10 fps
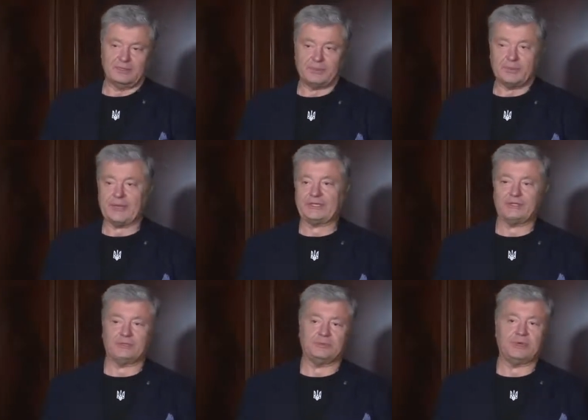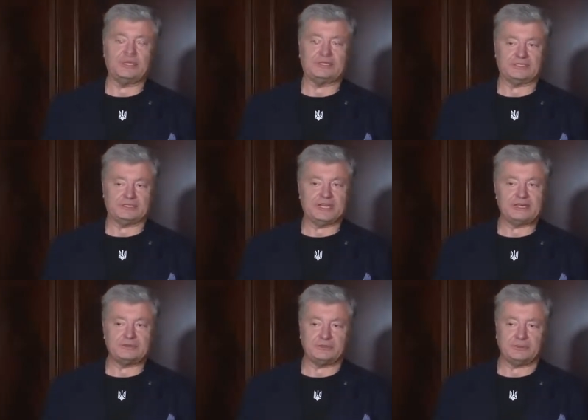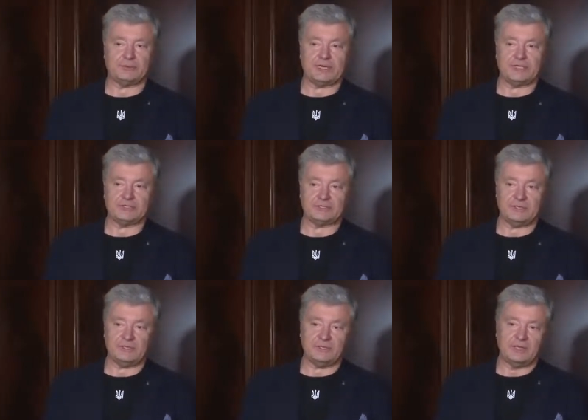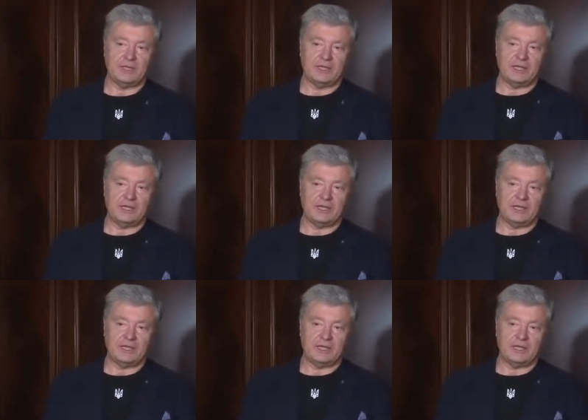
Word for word: liberating Ukrainian territory, Ukrainian soil,